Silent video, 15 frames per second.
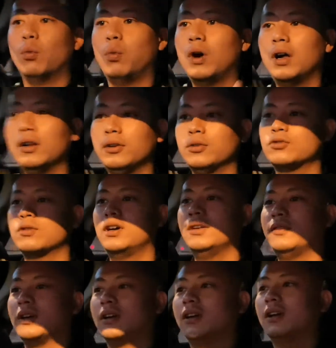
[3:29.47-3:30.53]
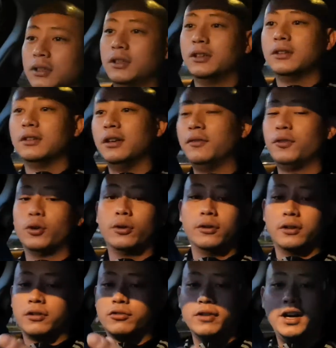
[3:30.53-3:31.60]
while you're driving. If you're
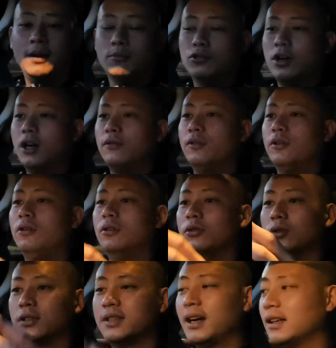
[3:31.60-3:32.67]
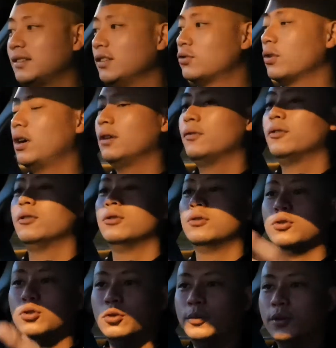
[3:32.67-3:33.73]
a Grab driver, taxi driver,
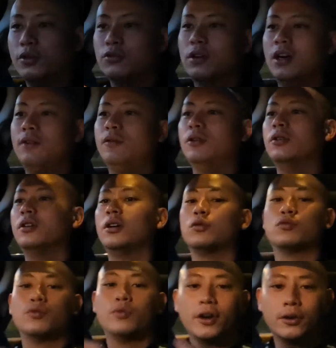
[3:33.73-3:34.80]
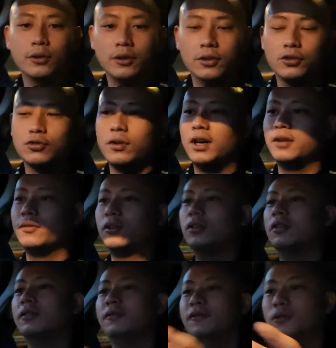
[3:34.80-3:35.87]
Uber driver, a regular
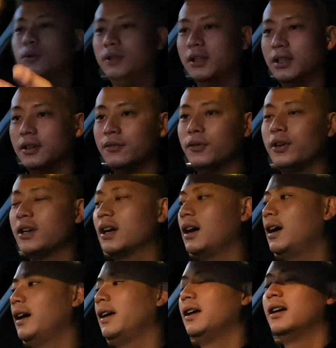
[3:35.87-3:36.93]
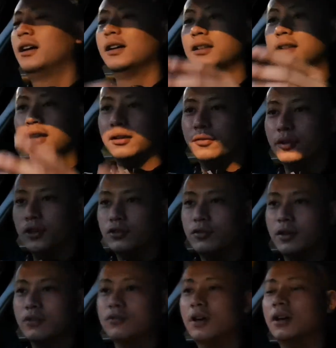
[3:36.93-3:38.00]
driver, a food delivery guy, a delivery
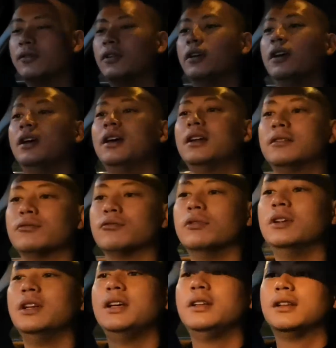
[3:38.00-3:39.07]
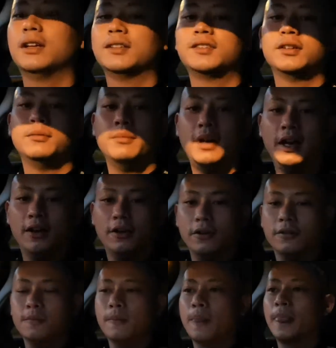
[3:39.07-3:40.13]
truck driver, it really doesn't matter.
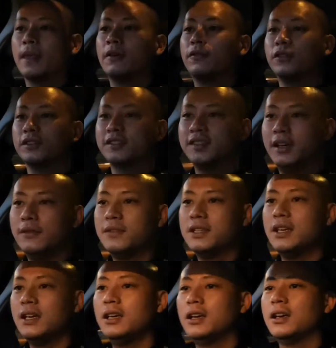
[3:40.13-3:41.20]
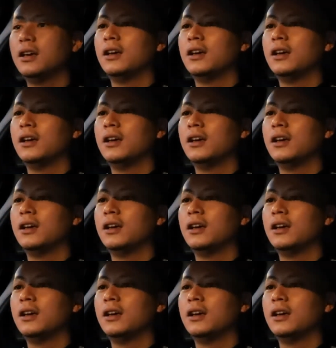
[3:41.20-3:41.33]
For safety,